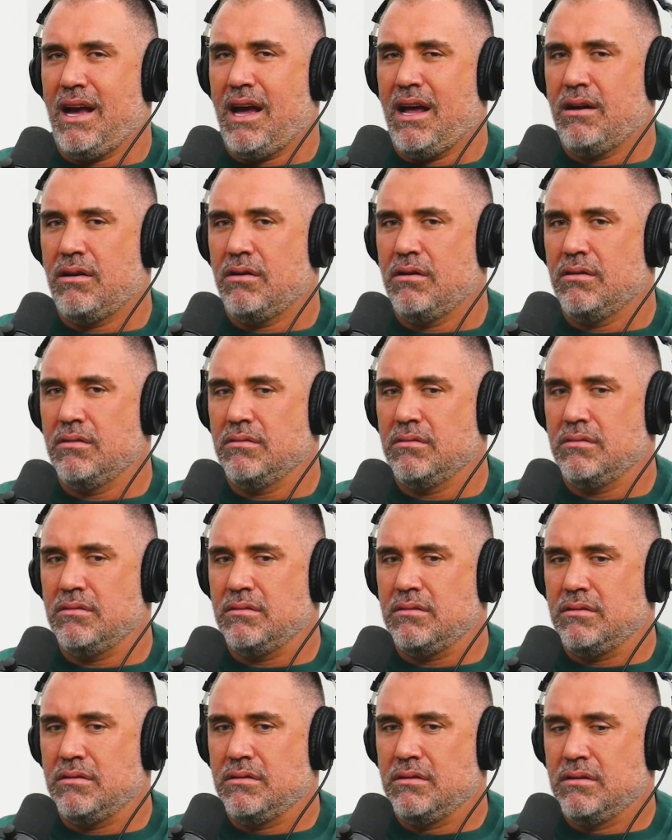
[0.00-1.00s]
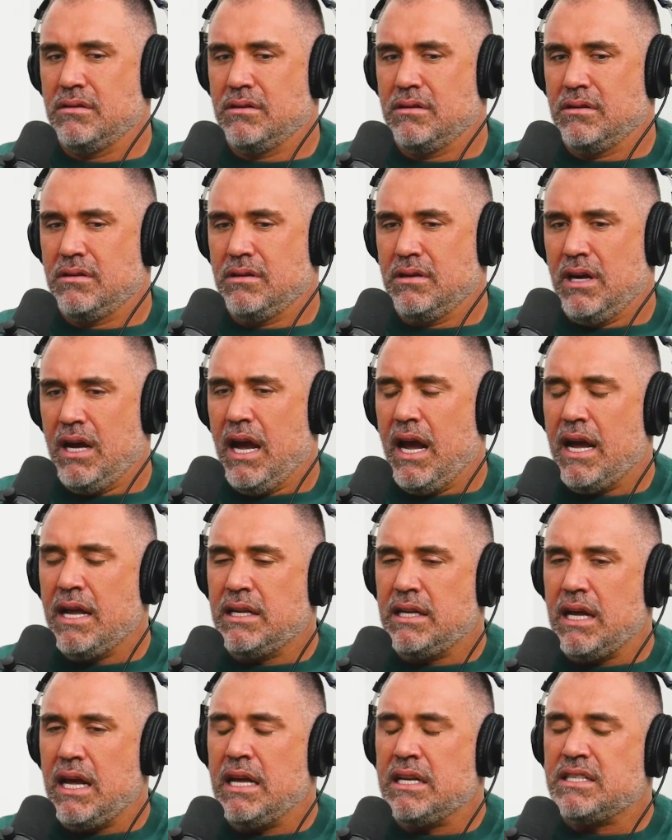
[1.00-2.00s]
I don't,
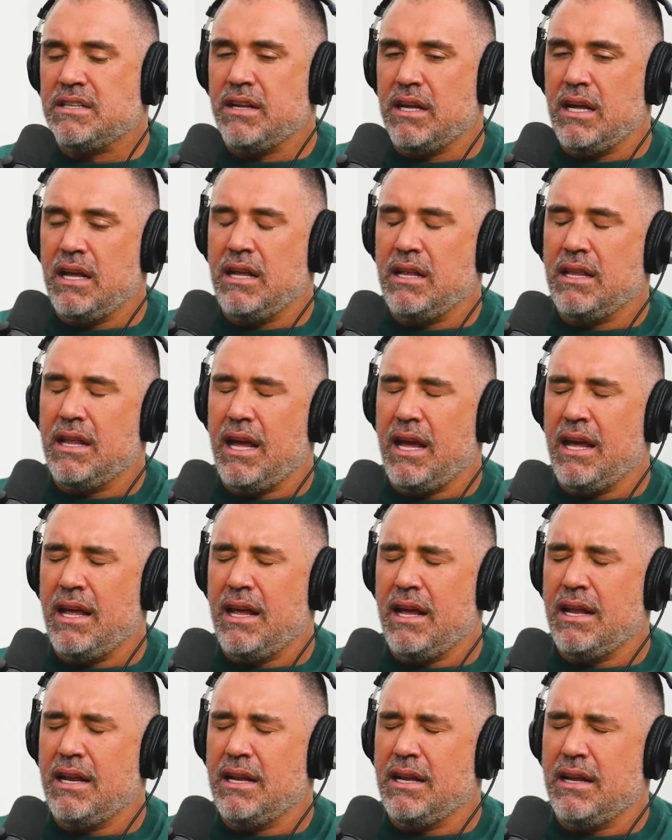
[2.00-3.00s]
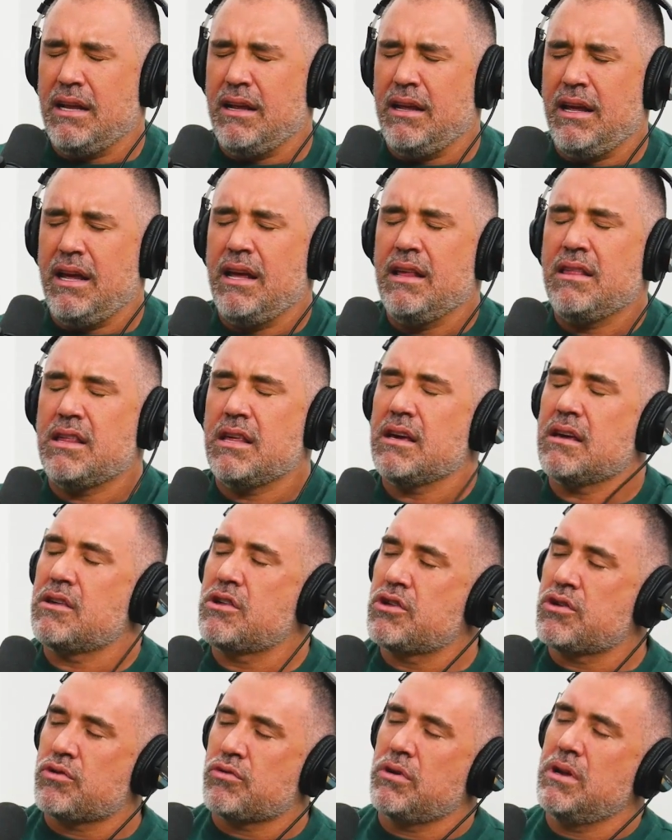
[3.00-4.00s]
it's, it's, it's, it's
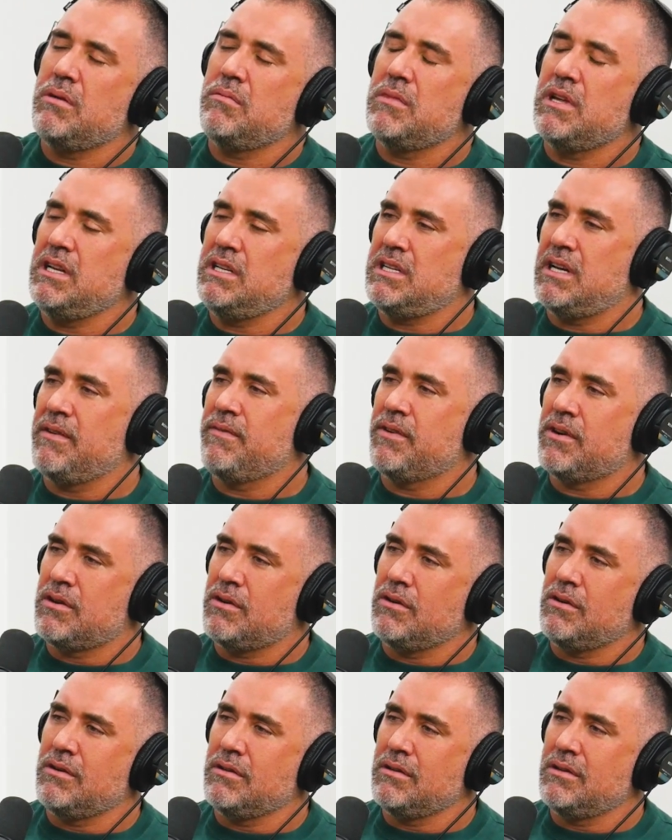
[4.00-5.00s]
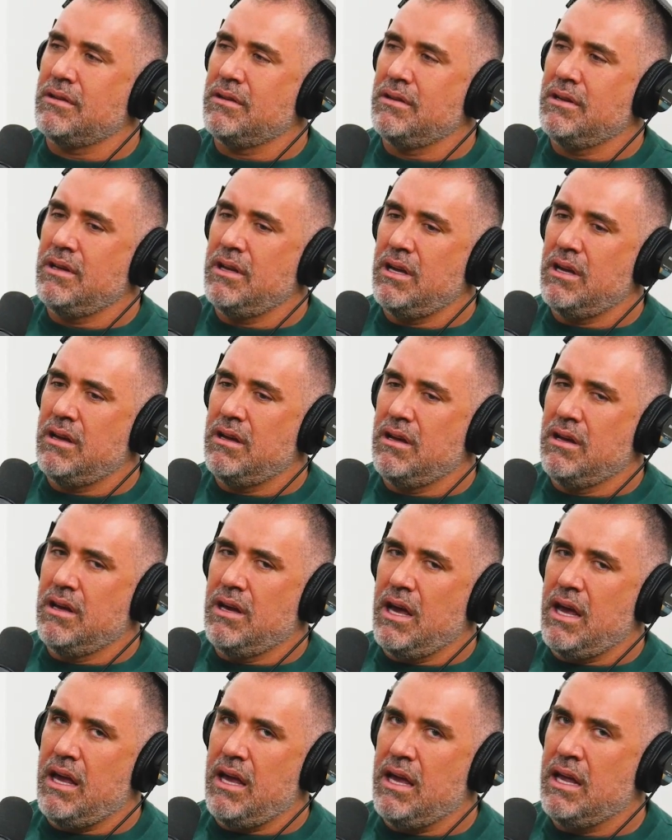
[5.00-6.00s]
extremely difficult
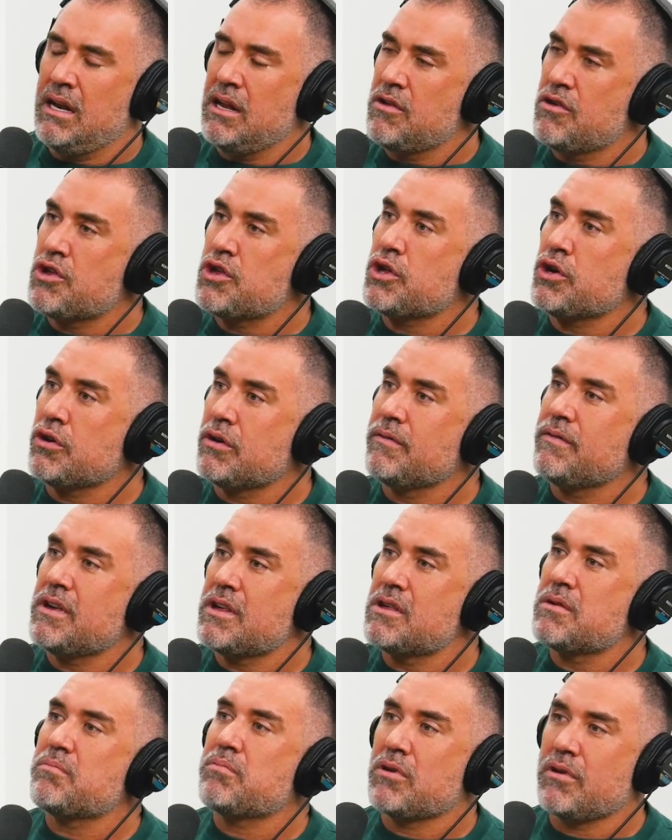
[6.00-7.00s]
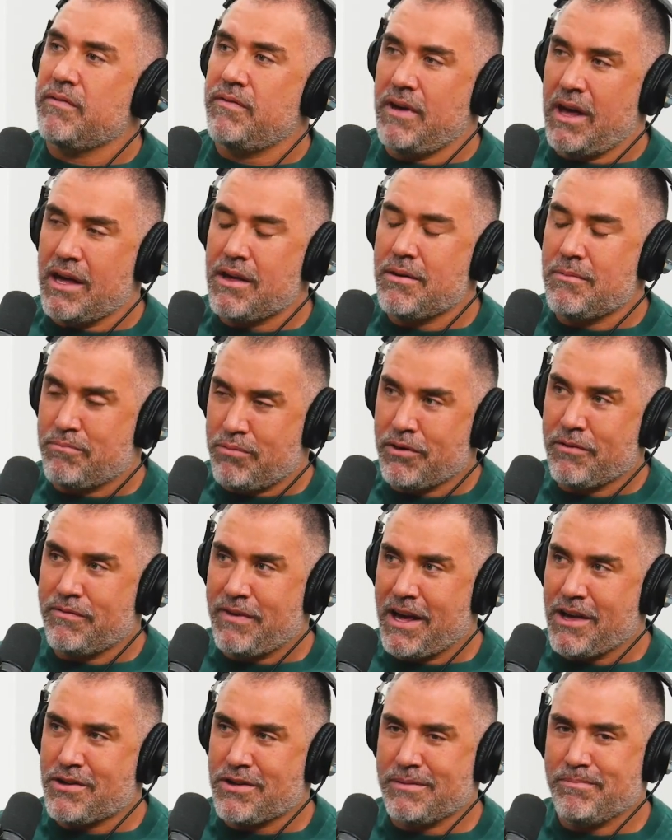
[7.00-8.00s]
in a service prof-
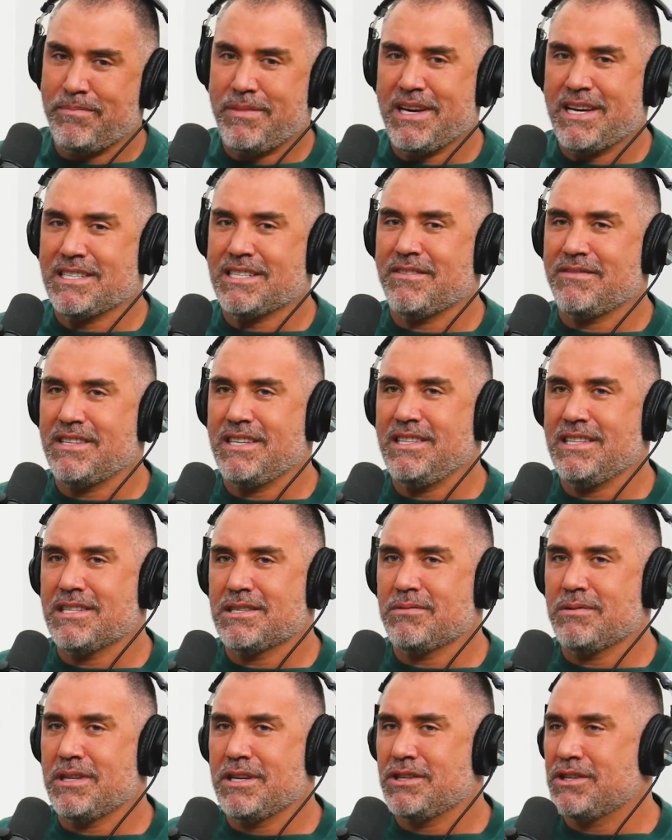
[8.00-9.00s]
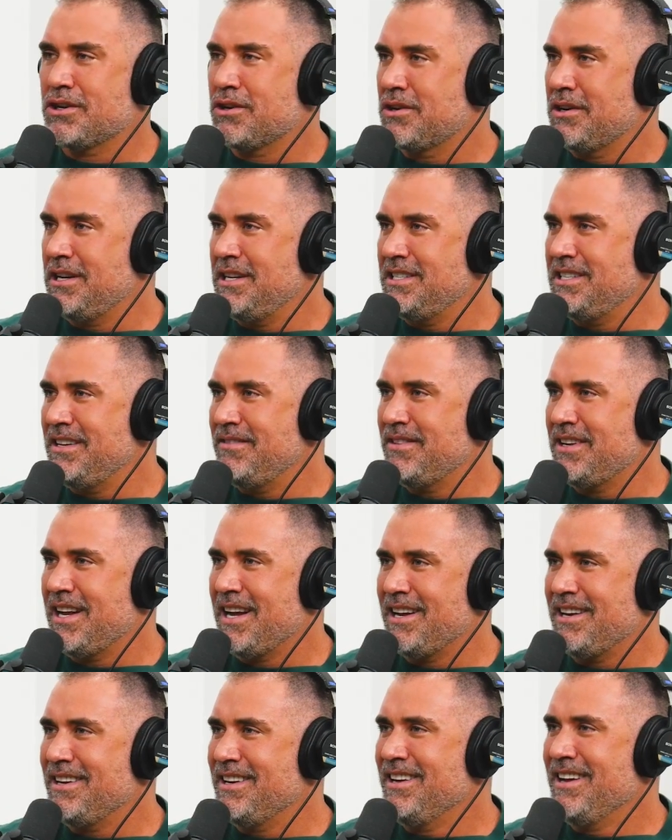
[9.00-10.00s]
profession, because I've seen this with attorneys, even
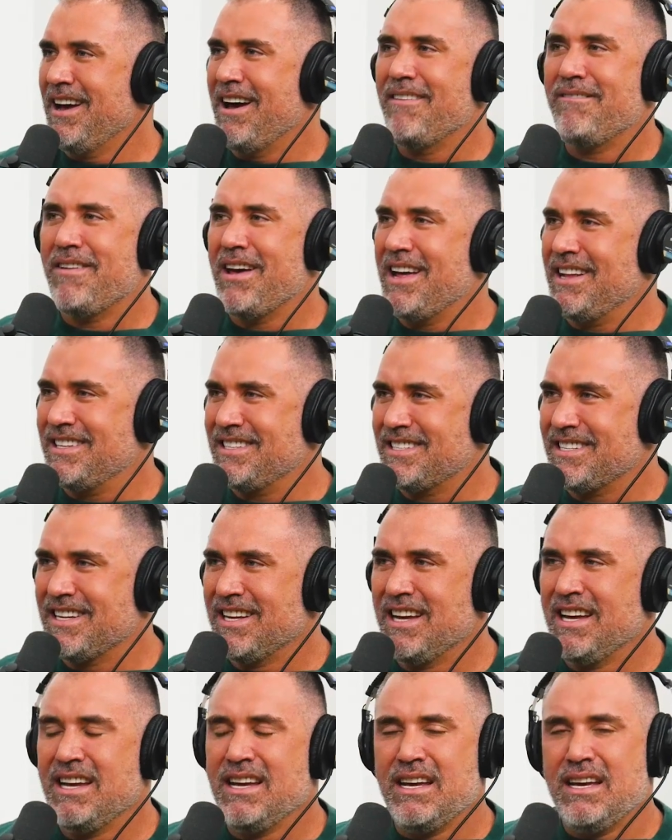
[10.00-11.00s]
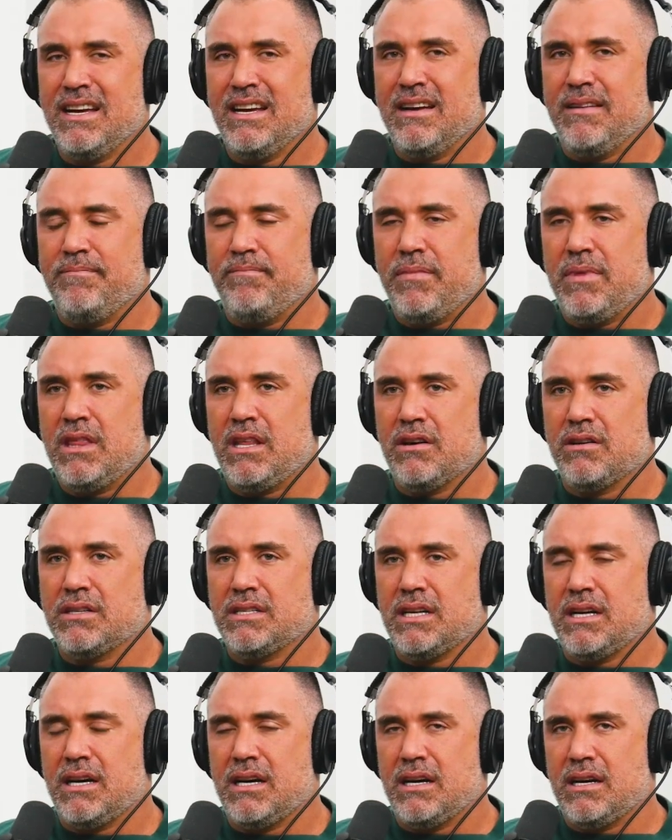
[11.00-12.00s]
at events.
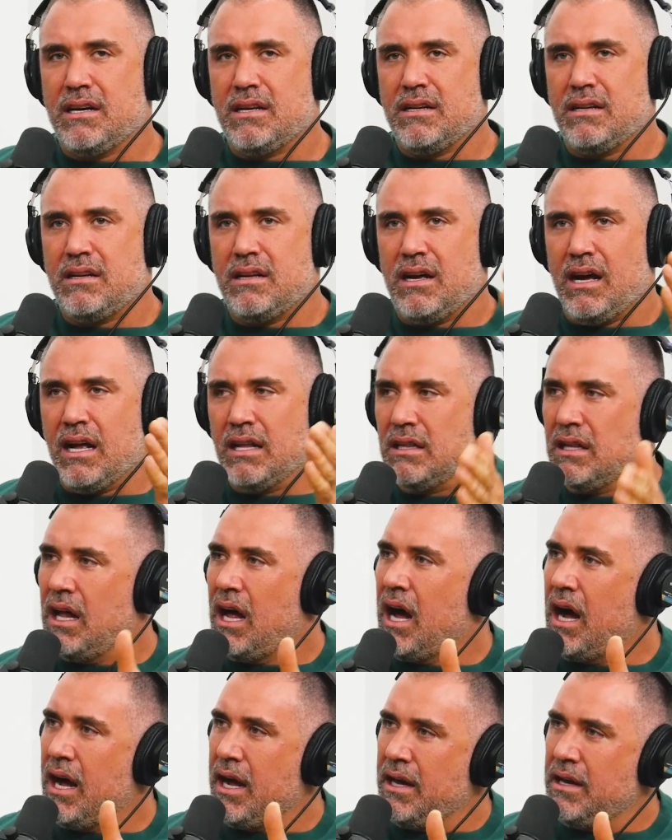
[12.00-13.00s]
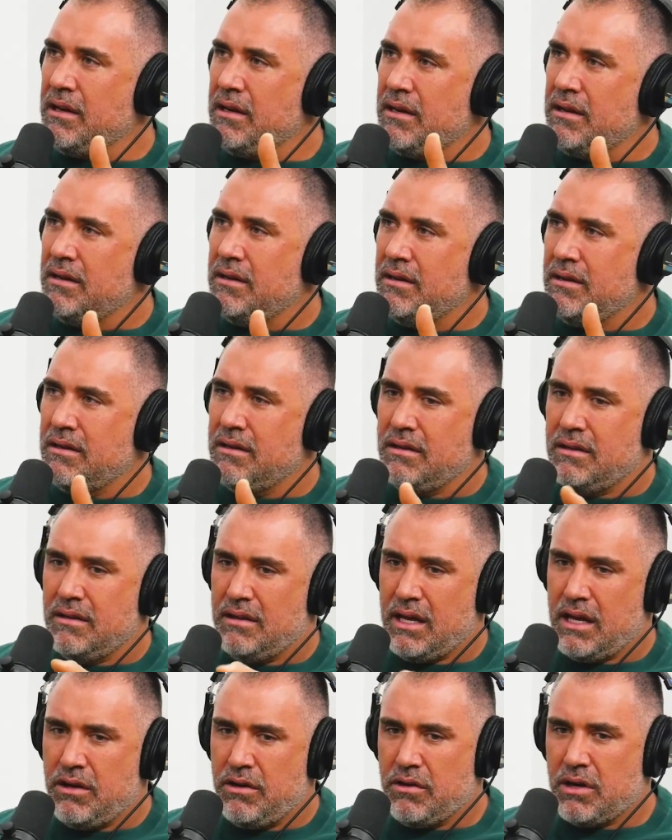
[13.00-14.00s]
There's a, a line
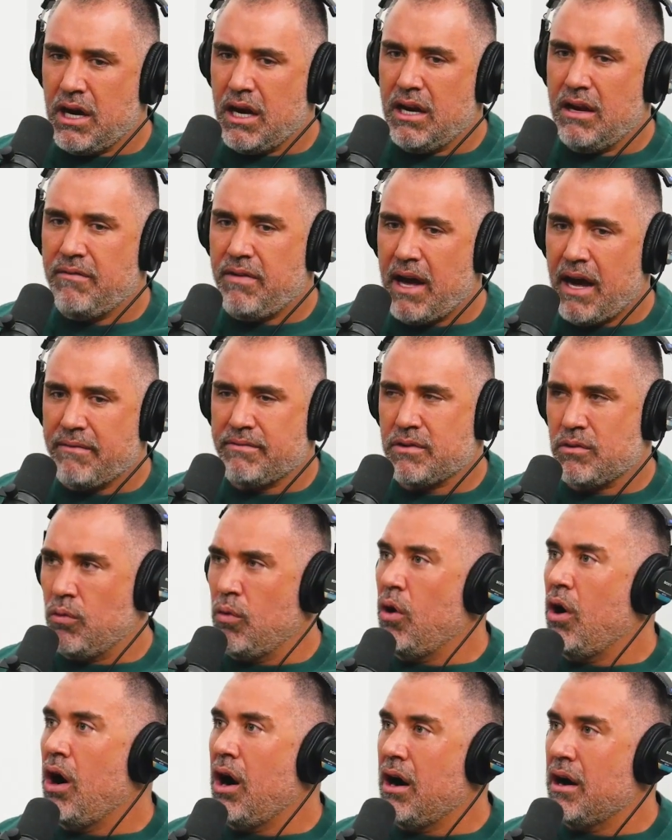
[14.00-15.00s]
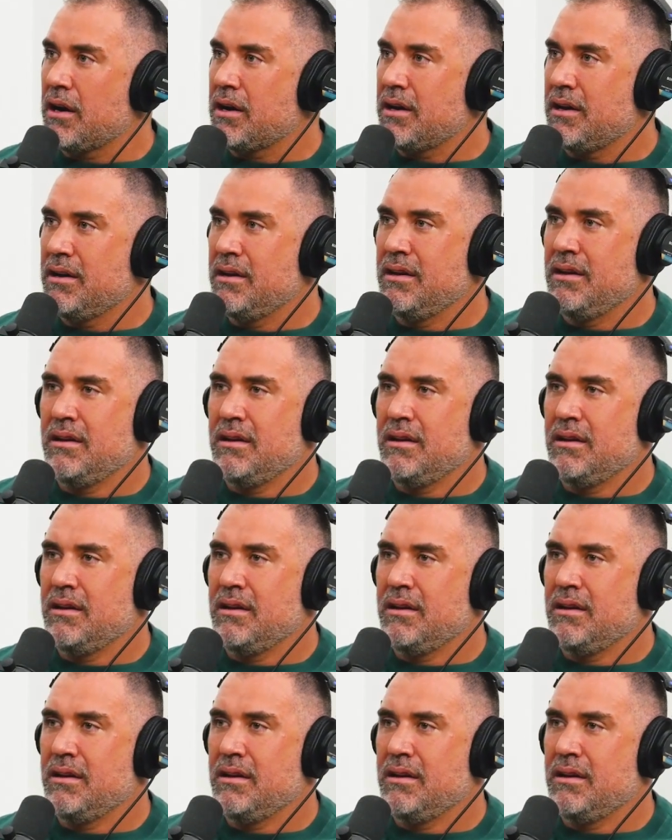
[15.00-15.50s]
that you kind of have to walk